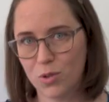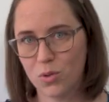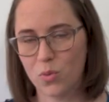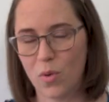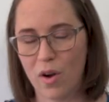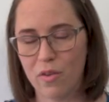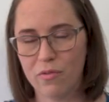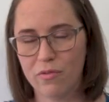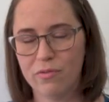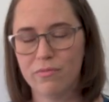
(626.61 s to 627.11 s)

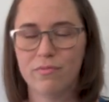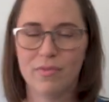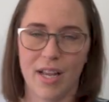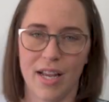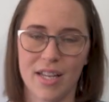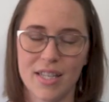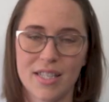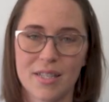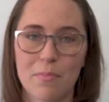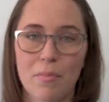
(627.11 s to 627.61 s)
12
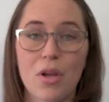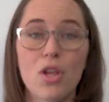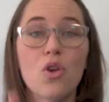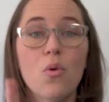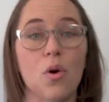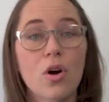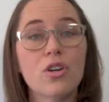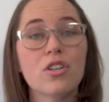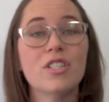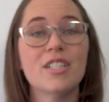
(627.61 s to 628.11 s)
days, but
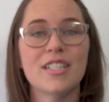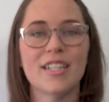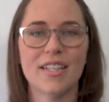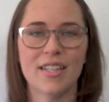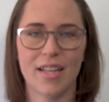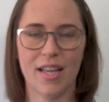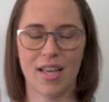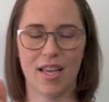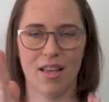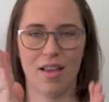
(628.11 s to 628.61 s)
you earned it,
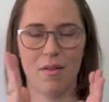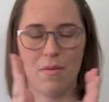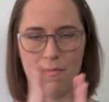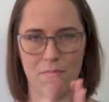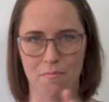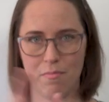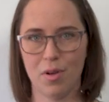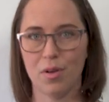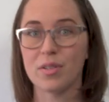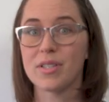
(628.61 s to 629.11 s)
like
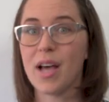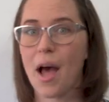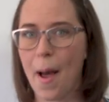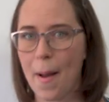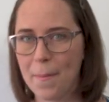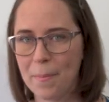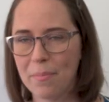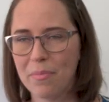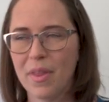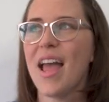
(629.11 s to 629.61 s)
it built up.